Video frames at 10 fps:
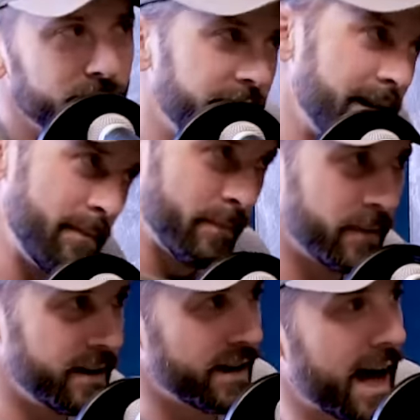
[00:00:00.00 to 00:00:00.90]
with him
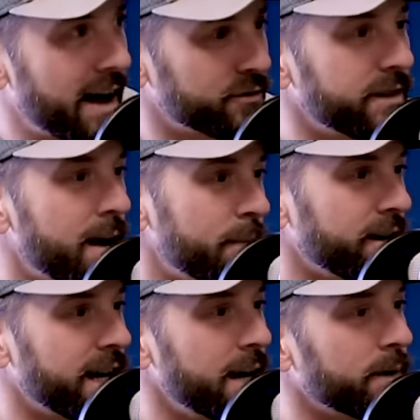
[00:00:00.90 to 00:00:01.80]
after that bear
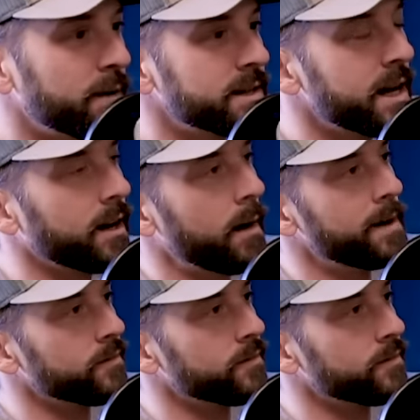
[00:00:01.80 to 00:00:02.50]
camp i was like i'm